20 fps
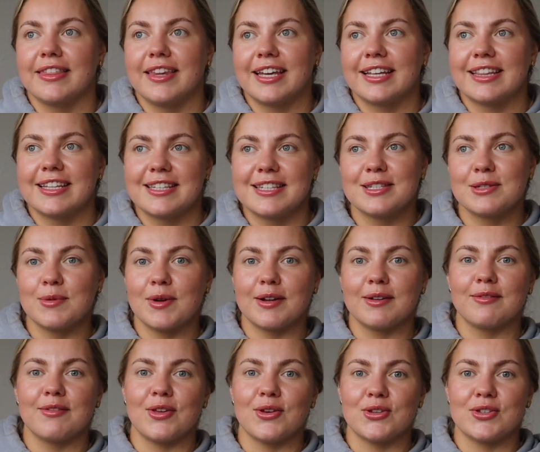Like this is
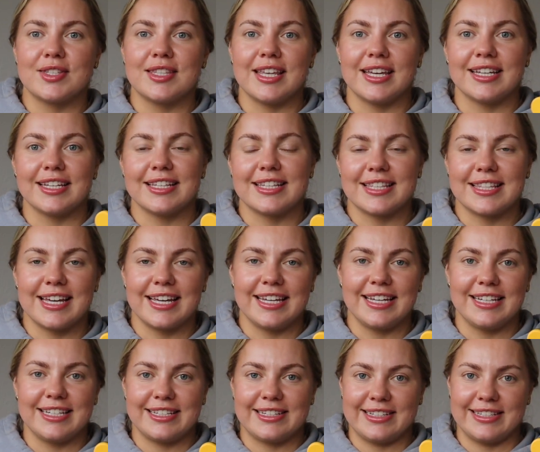one of those things that
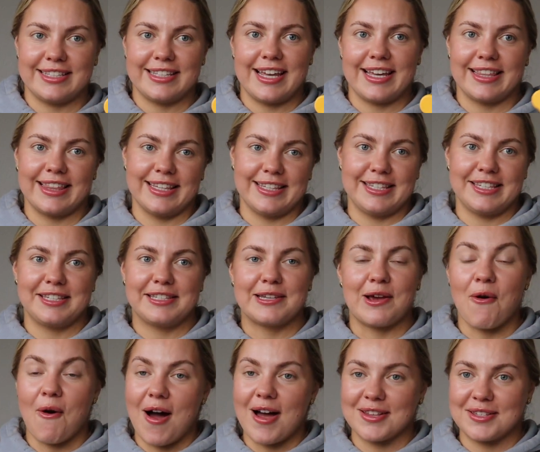he's just like, this is
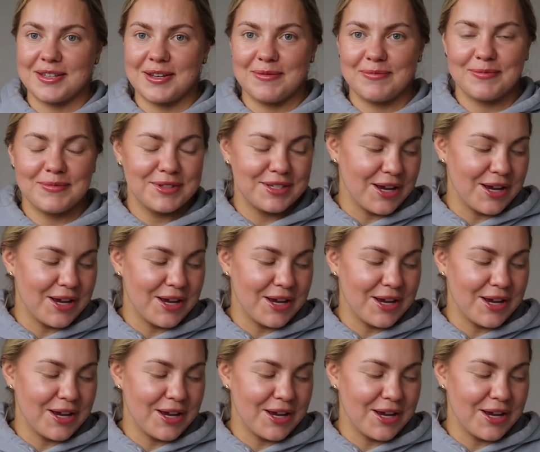so awesome.